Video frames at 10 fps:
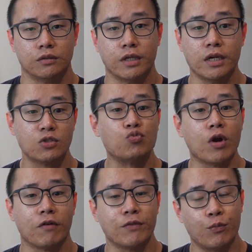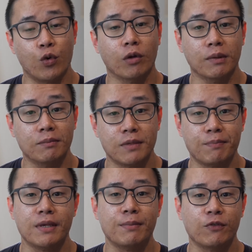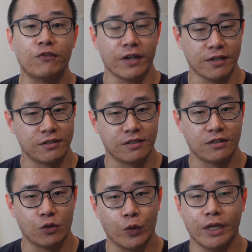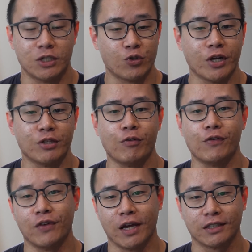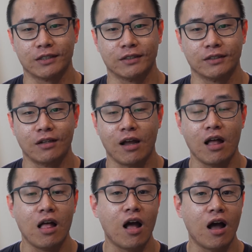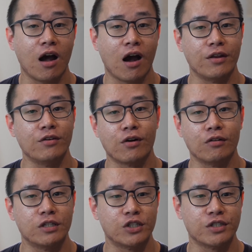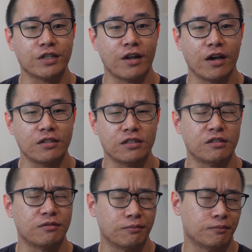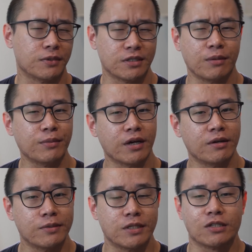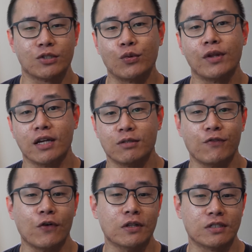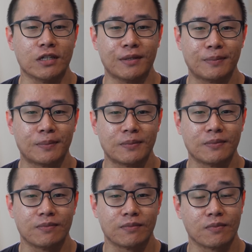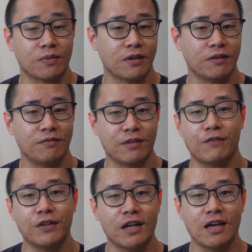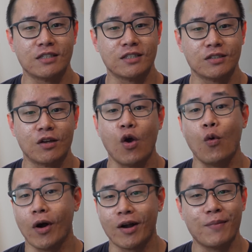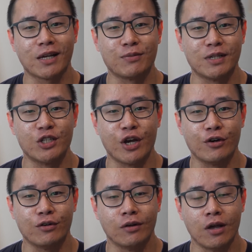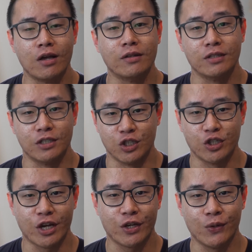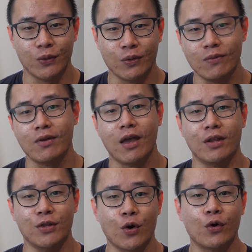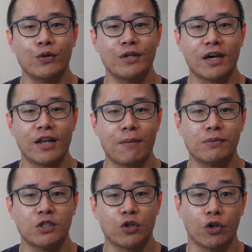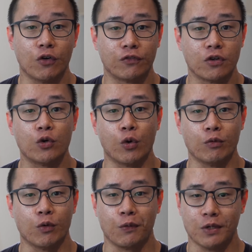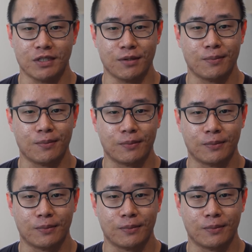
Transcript: That is one of the problems that people face when they're trying to reflect. Ideal conditions are nice, but sometimes they're so nice they fall asleep. Nevertheless, welcome back to my channel. This is Shanq Koo, and you're another episode of Growing with Wisdom.